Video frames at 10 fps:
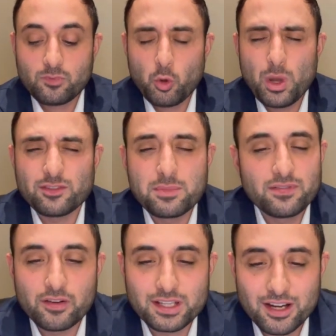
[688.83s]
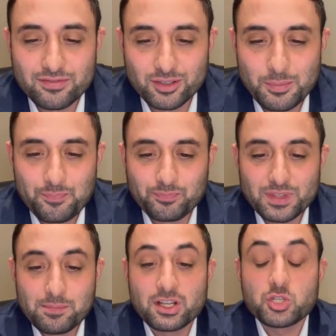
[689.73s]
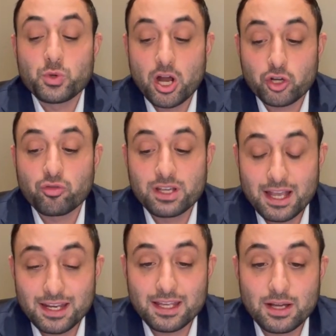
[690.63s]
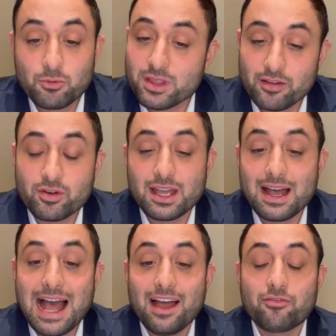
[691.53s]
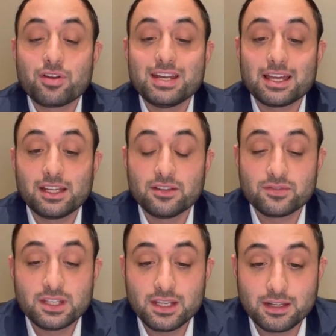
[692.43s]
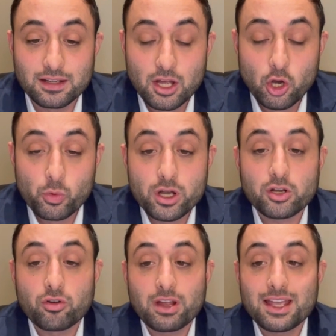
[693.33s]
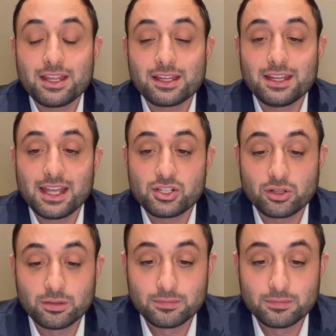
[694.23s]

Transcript: we have to be very careful because we are creating with every every negative deed, we are creating an angel.